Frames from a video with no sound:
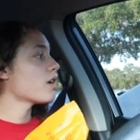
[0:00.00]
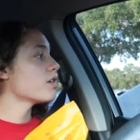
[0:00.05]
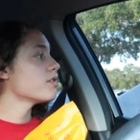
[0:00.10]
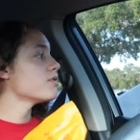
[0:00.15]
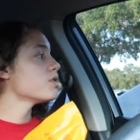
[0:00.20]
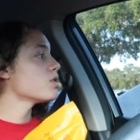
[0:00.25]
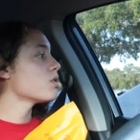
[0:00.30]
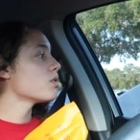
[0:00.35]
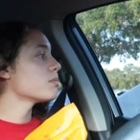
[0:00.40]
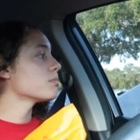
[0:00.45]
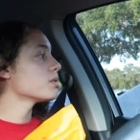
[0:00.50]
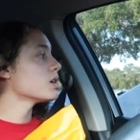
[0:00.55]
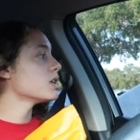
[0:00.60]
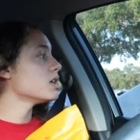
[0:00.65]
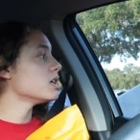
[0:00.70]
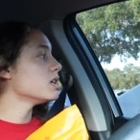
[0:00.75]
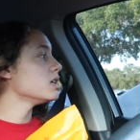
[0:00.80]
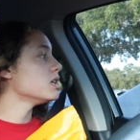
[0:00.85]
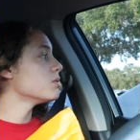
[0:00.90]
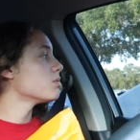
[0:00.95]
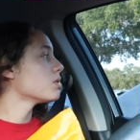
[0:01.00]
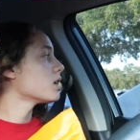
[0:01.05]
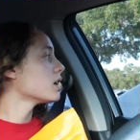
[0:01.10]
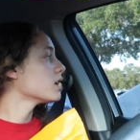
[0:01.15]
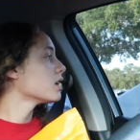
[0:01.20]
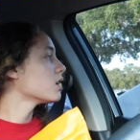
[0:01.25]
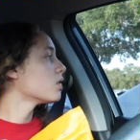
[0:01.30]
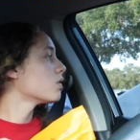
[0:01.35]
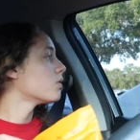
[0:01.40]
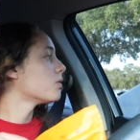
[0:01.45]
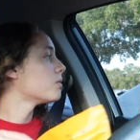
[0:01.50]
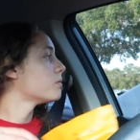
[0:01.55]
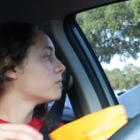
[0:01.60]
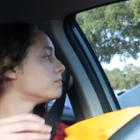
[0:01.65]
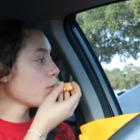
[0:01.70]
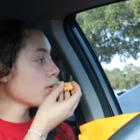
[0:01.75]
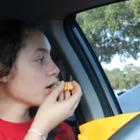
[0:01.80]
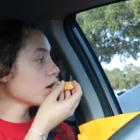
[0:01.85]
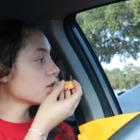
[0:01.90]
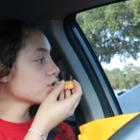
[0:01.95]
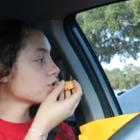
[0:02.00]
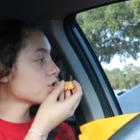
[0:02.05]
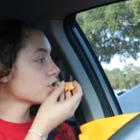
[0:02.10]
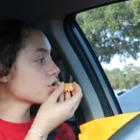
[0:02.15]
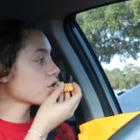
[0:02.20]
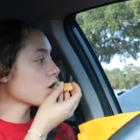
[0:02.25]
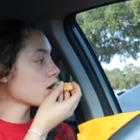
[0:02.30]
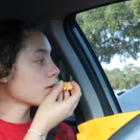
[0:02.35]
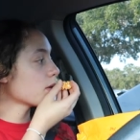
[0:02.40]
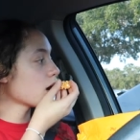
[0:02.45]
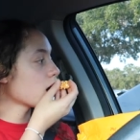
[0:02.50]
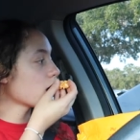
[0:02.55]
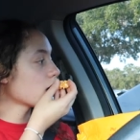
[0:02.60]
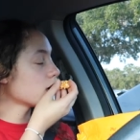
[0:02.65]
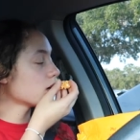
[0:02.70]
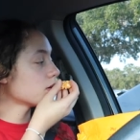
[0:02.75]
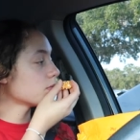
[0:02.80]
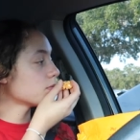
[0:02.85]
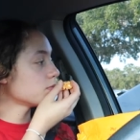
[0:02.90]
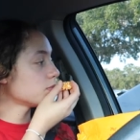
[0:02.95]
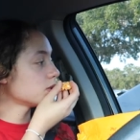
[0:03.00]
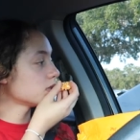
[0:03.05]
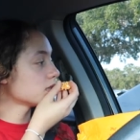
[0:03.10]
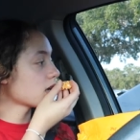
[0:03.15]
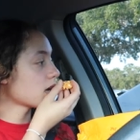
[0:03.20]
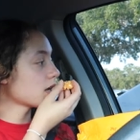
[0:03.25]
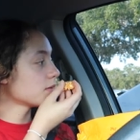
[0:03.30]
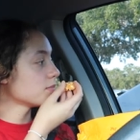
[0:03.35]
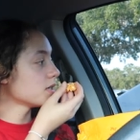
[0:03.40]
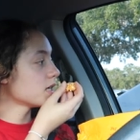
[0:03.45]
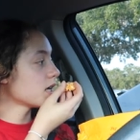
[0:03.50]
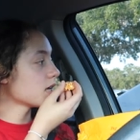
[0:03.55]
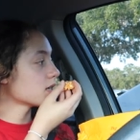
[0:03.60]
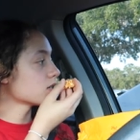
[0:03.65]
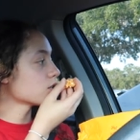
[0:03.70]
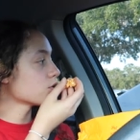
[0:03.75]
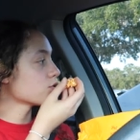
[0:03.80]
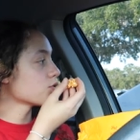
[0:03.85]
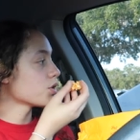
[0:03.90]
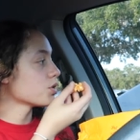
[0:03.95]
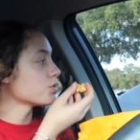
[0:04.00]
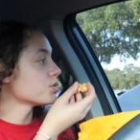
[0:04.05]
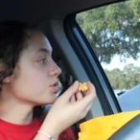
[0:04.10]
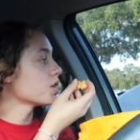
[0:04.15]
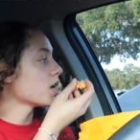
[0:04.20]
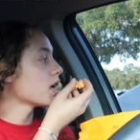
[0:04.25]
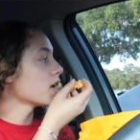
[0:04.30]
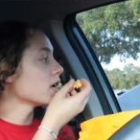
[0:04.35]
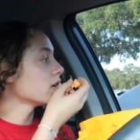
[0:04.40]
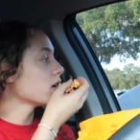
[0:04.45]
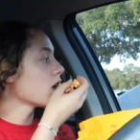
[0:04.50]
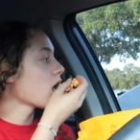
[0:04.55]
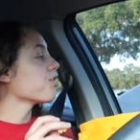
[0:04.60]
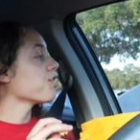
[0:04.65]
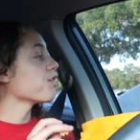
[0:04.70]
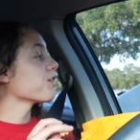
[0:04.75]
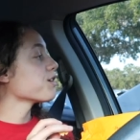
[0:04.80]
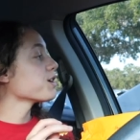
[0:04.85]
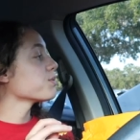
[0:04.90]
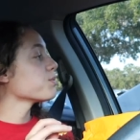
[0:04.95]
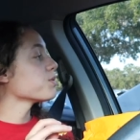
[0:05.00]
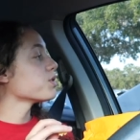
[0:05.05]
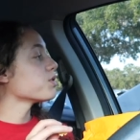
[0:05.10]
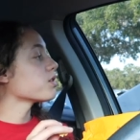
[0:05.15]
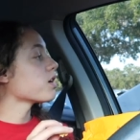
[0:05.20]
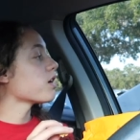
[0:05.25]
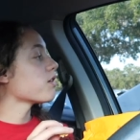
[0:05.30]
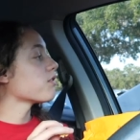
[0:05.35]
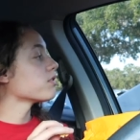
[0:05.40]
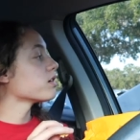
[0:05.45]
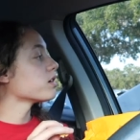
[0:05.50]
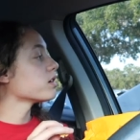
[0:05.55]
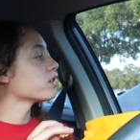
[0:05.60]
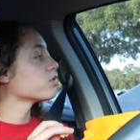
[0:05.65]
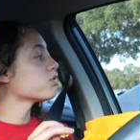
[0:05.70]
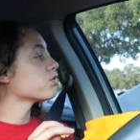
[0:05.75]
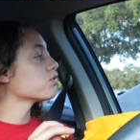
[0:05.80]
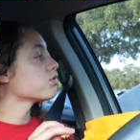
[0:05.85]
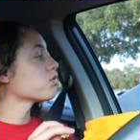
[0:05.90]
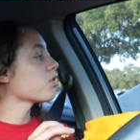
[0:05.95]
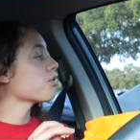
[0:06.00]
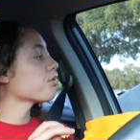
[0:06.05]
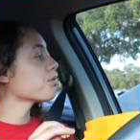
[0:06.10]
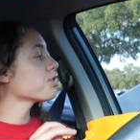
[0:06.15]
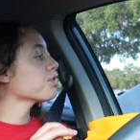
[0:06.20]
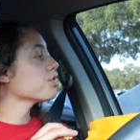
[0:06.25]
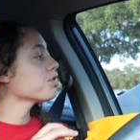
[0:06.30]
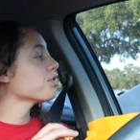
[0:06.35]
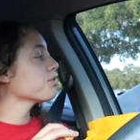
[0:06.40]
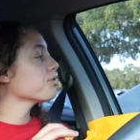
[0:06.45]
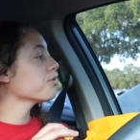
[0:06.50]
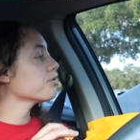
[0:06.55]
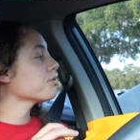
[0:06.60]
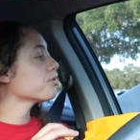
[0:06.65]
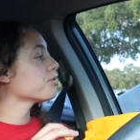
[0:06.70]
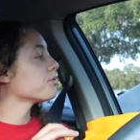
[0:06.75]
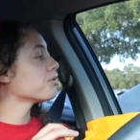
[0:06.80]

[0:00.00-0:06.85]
don't even know what I'm gonna eat when I get home gosh, this car behind beside me has a crochet steering wheel cover and it's so cute.